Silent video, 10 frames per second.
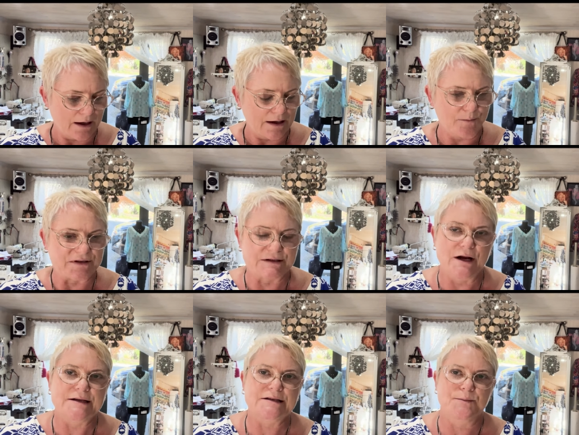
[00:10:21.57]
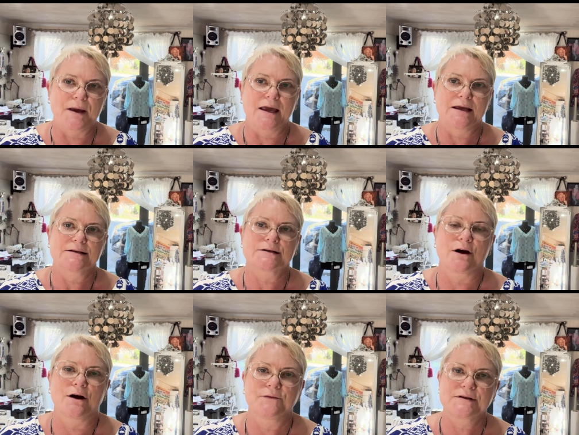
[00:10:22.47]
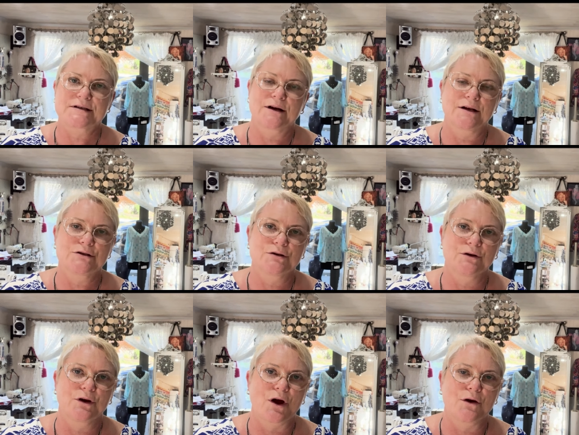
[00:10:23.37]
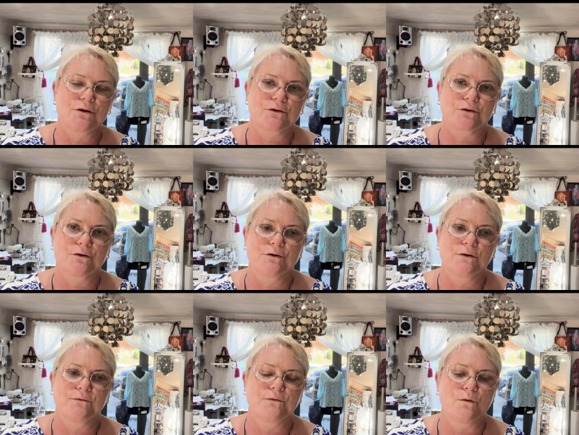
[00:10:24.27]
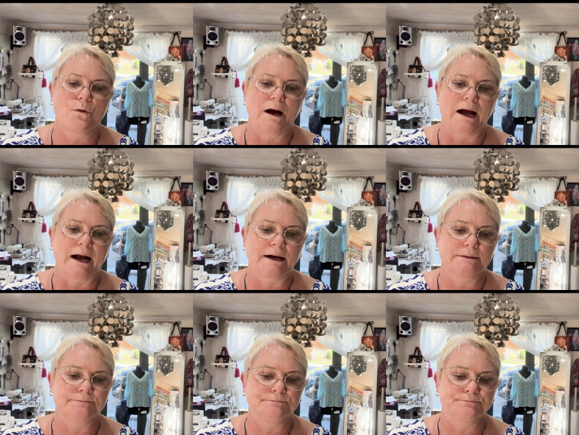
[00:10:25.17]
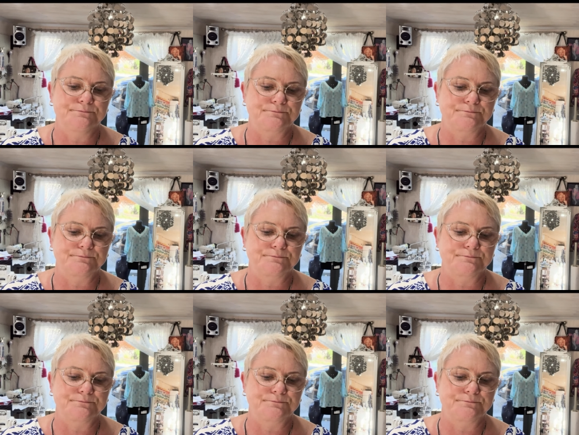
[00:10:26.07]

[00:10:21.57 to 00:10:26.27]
Now, besides the pants, I've decided to go through for